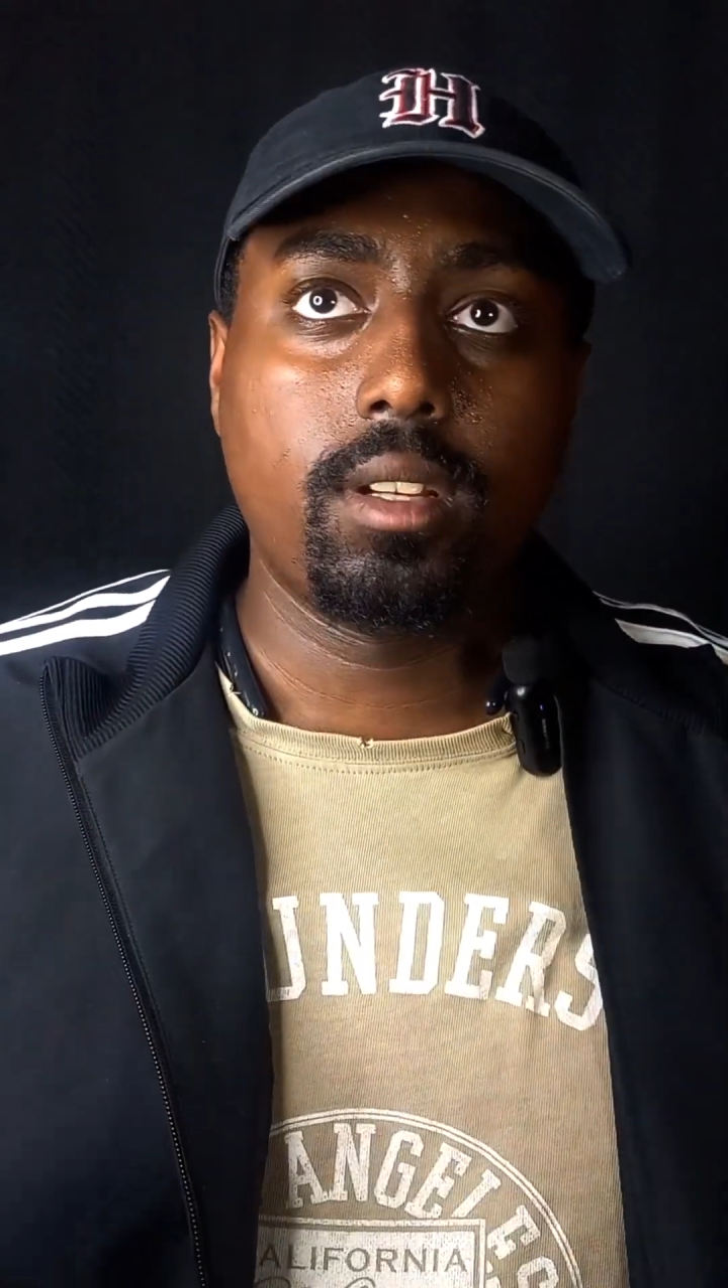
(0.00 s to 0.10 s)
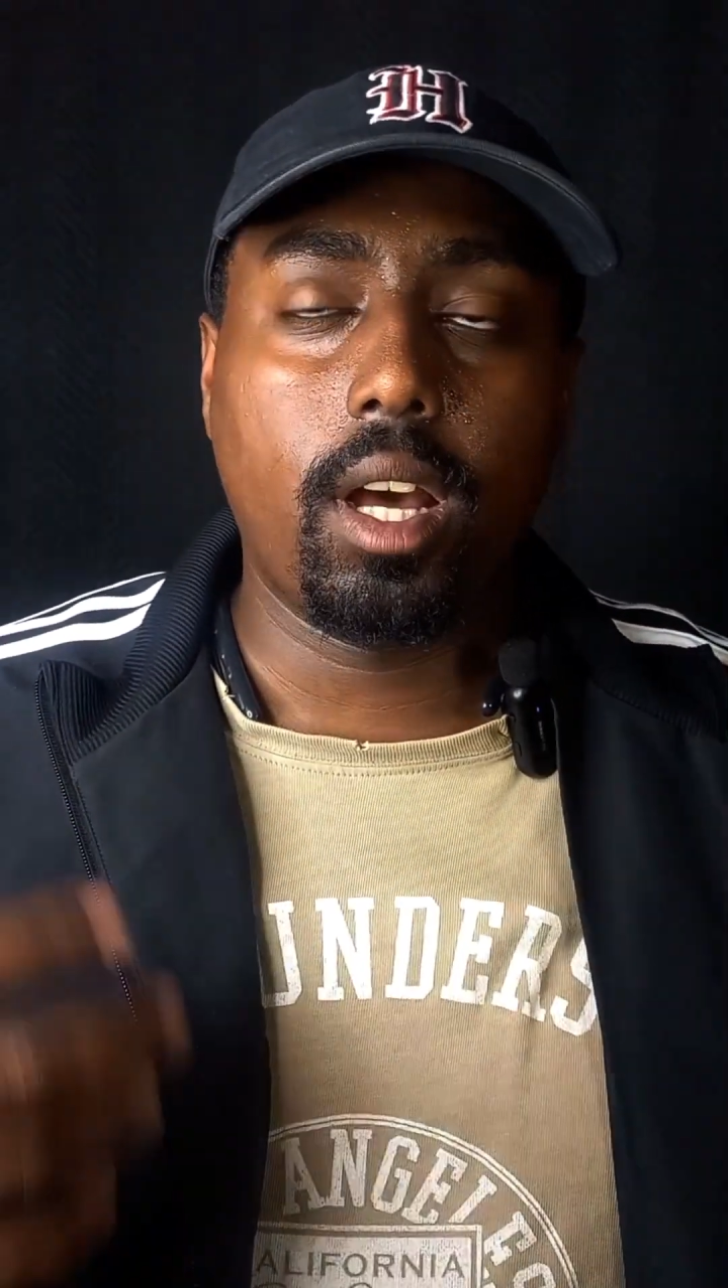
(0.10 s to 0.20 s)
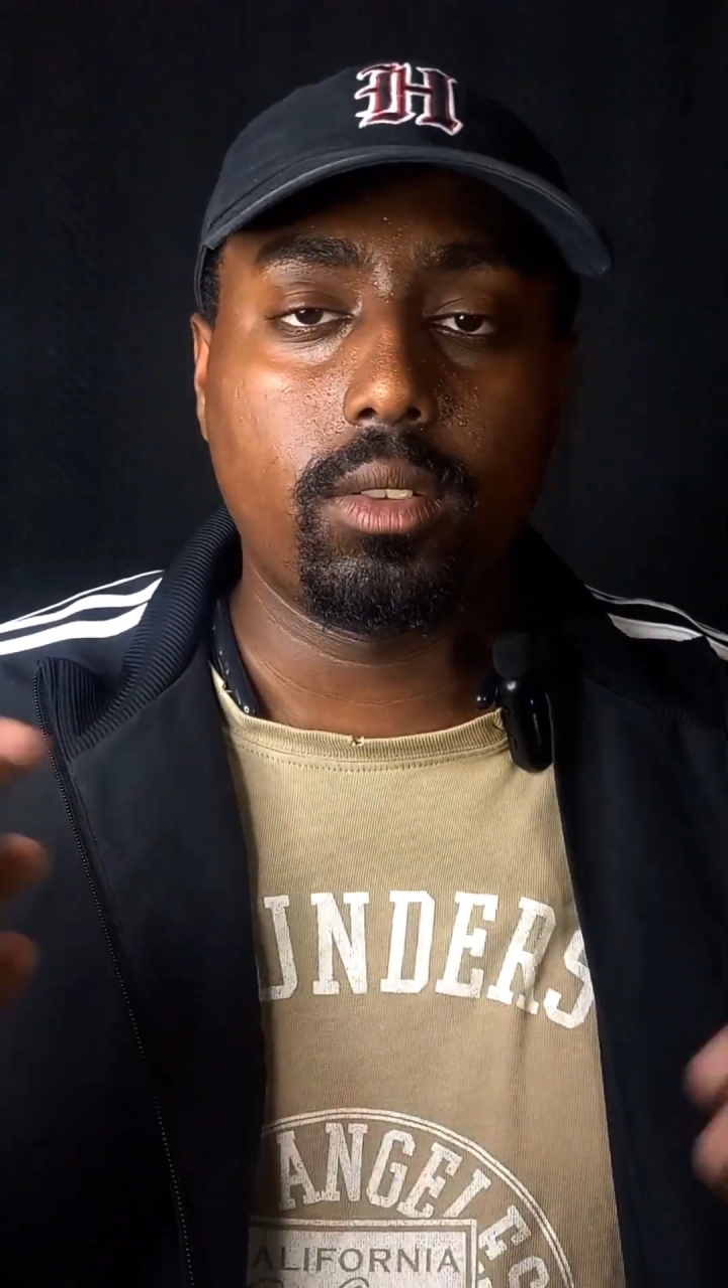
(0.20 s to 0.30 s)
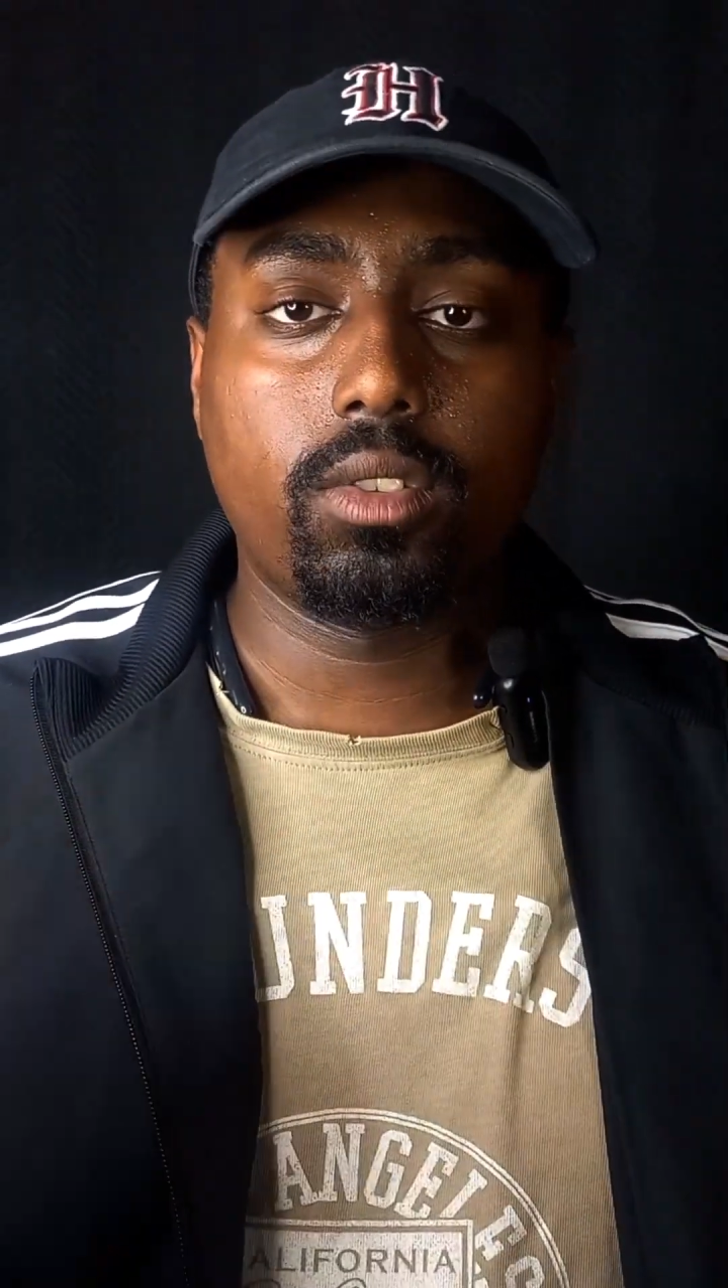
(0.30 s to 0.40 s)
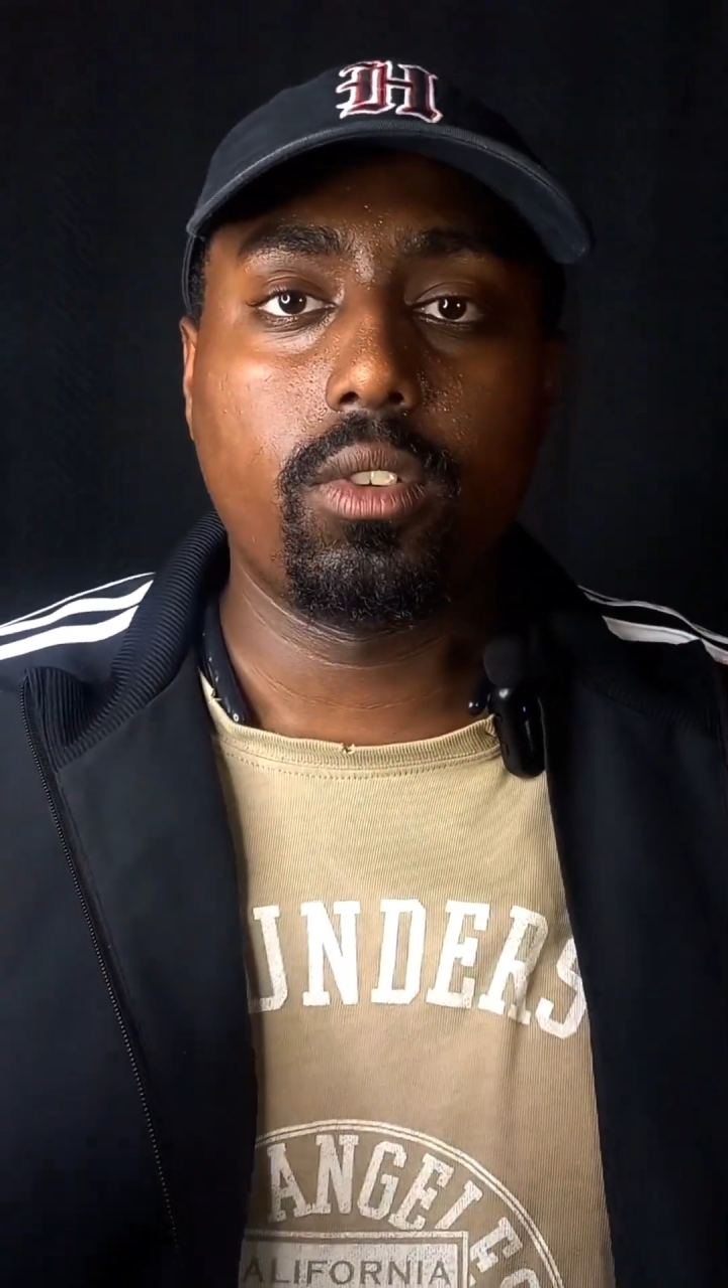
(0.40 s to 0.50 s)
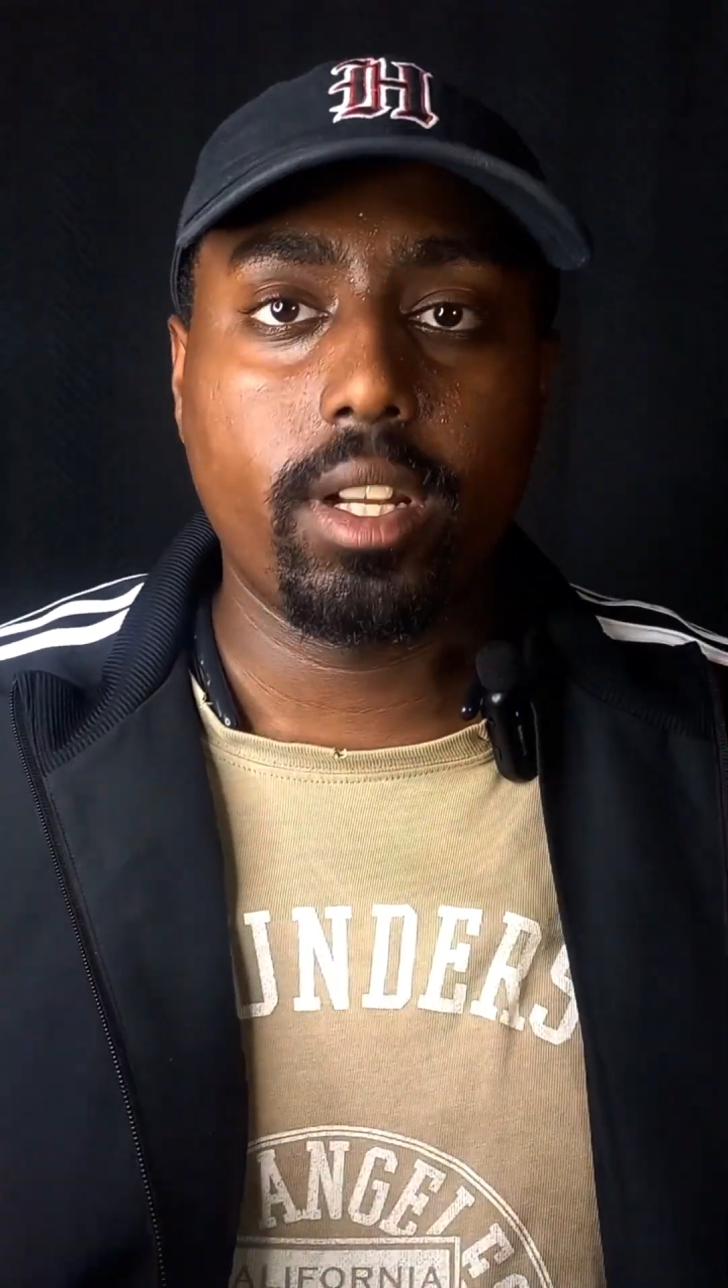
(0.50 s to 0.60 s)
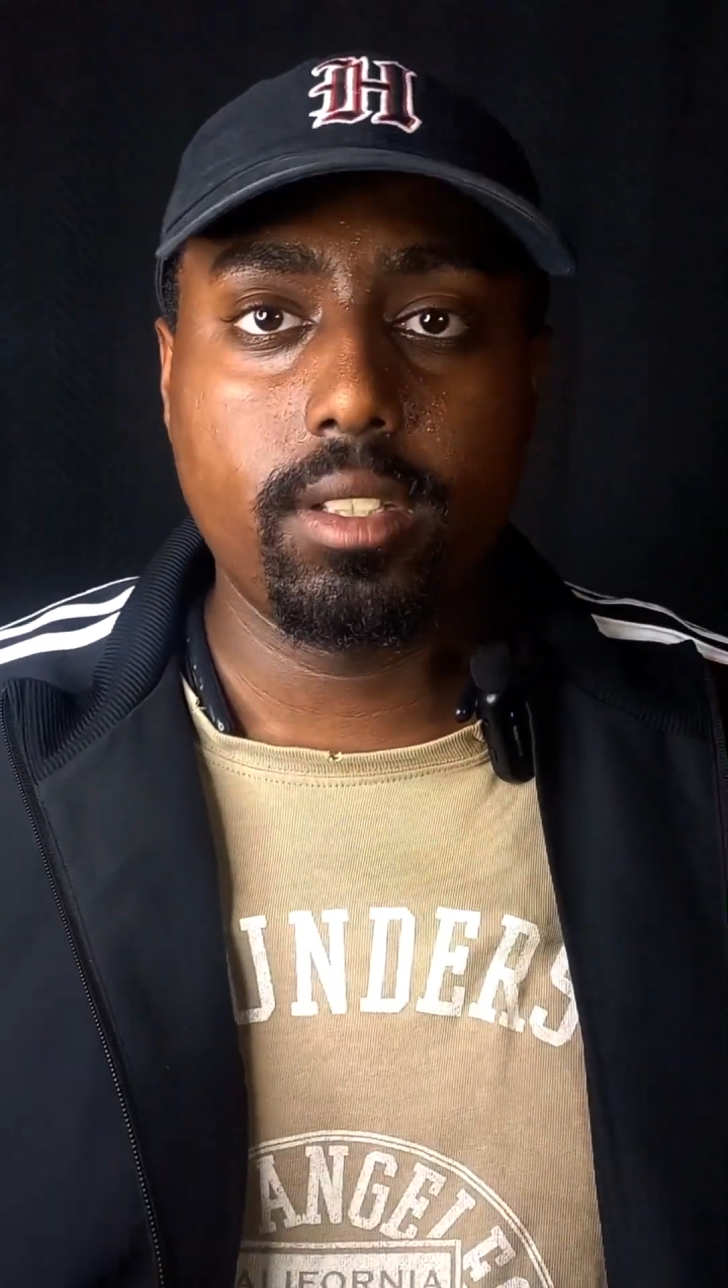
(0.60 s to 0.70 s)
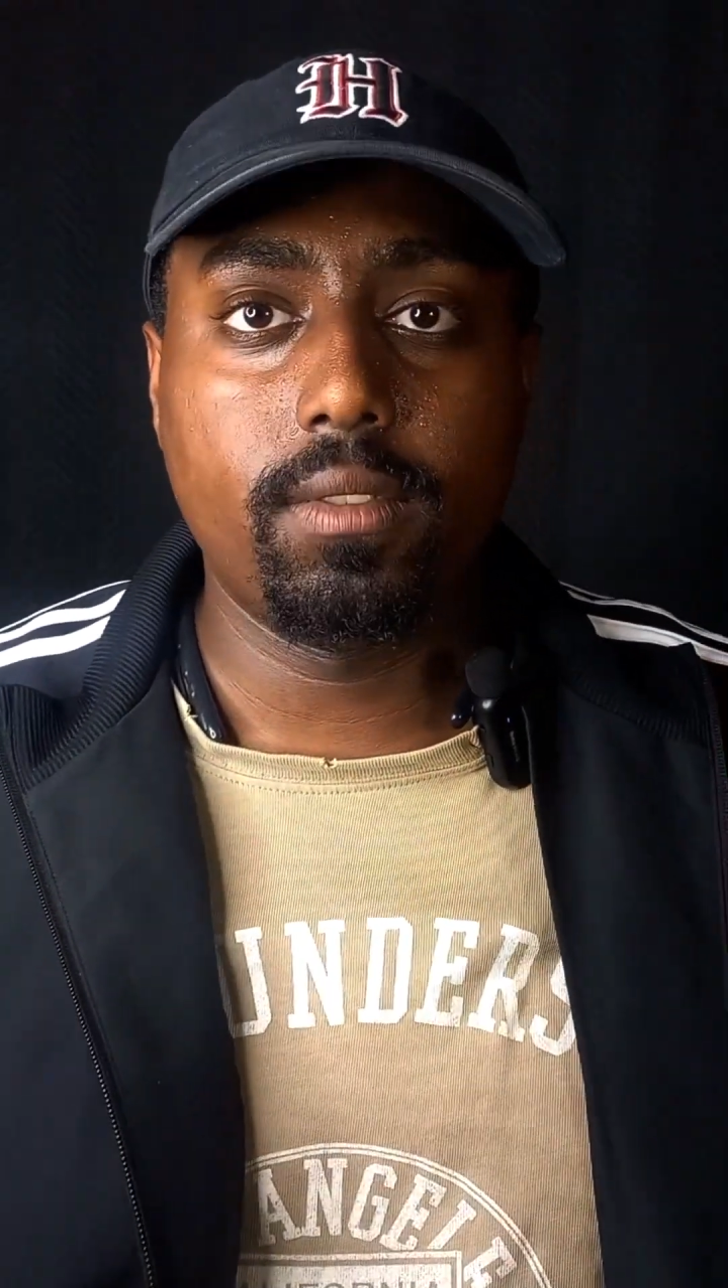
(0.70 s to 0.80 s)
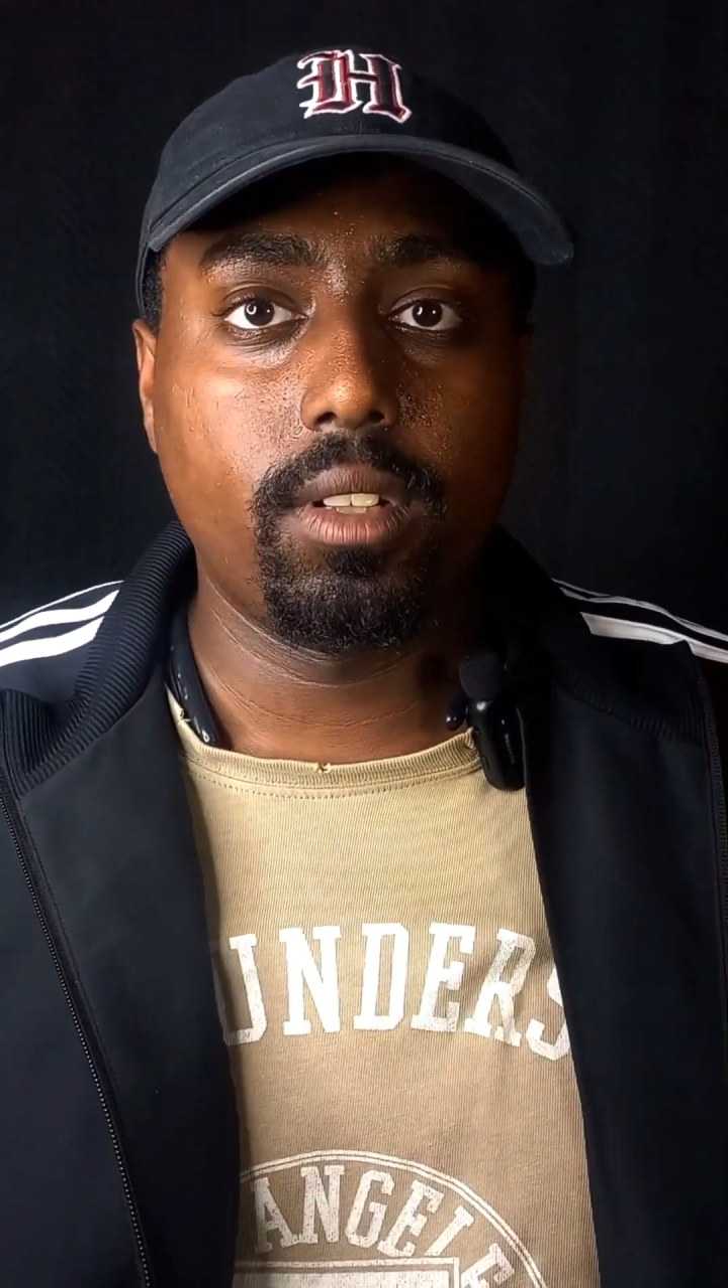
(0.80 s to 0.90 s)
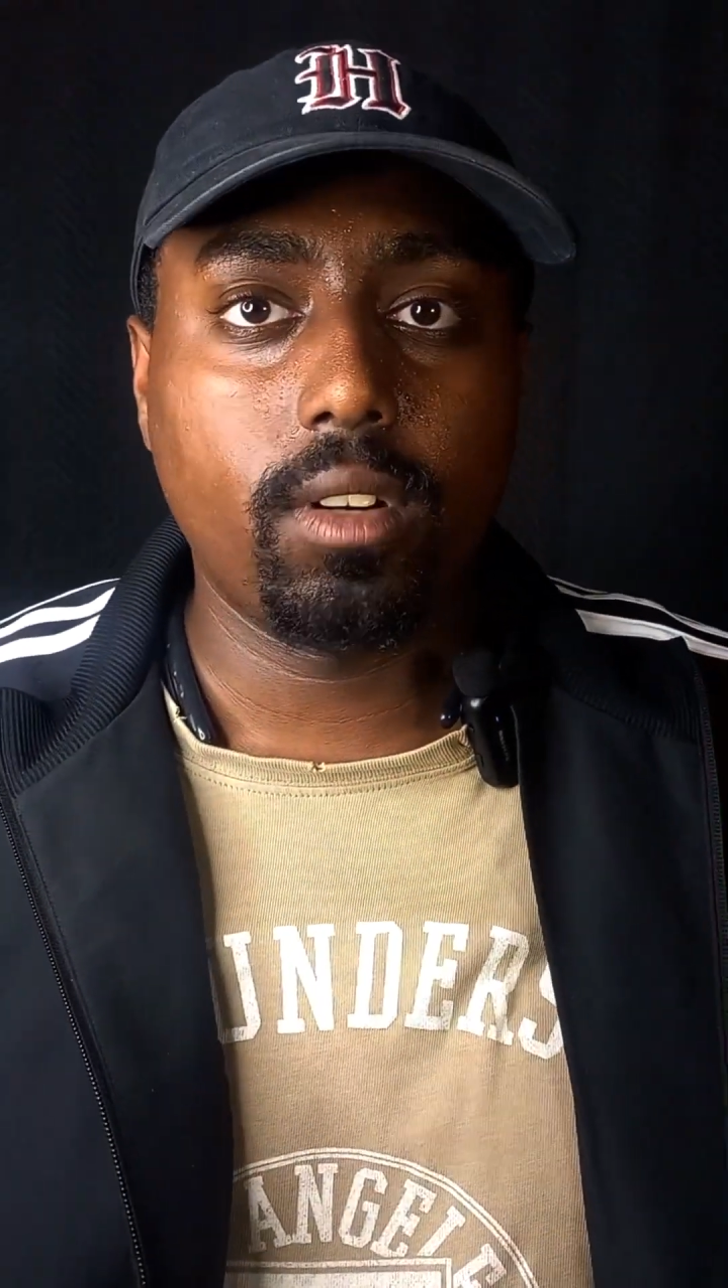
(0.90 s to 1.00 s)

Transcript: outdoor activity